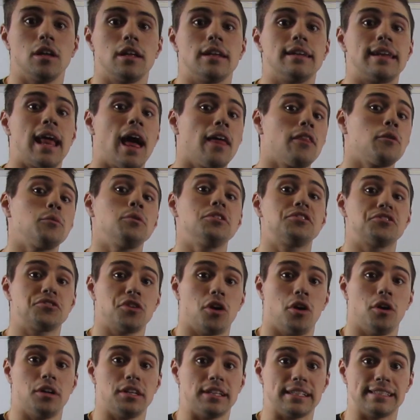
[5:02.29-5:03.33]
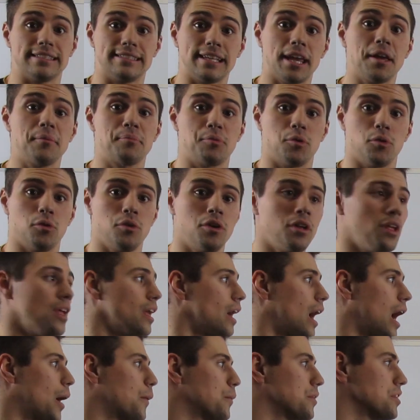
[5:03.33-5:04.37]
Now that we saw an example,
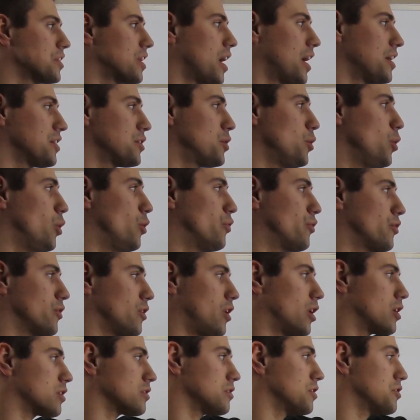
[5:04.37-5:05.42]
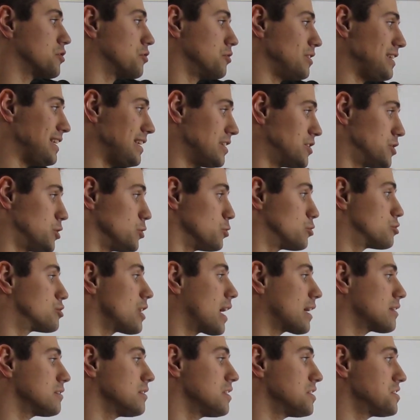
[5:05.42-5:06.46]
I want to kind of go over our little E2
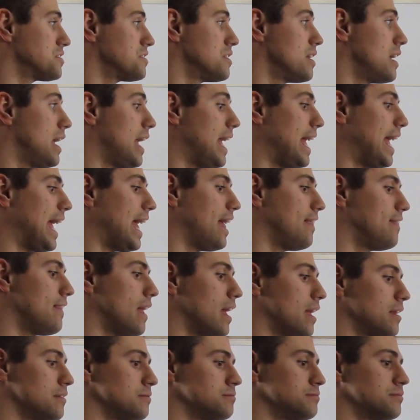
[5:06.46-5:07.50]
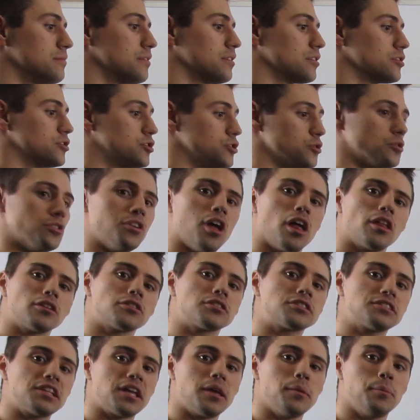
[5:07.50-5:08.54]
checklist and then do another
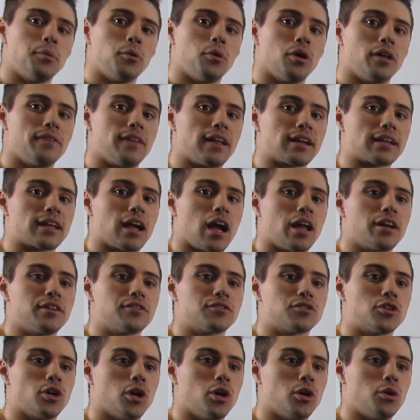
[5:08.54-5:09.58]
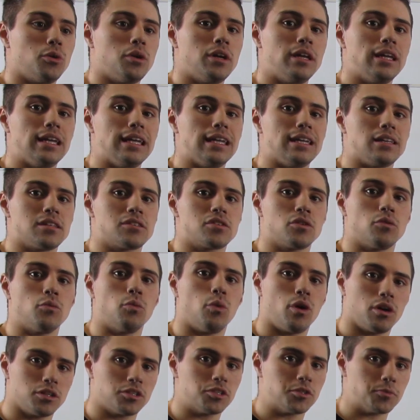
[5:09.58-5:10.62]
example and then kind of go into
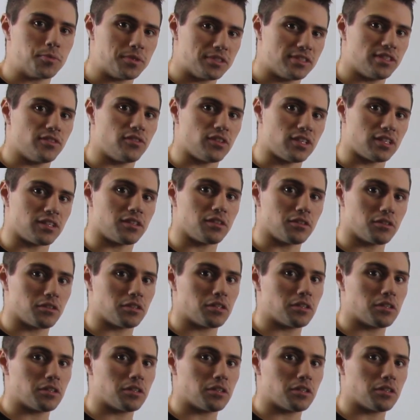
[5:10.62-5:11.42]
one specific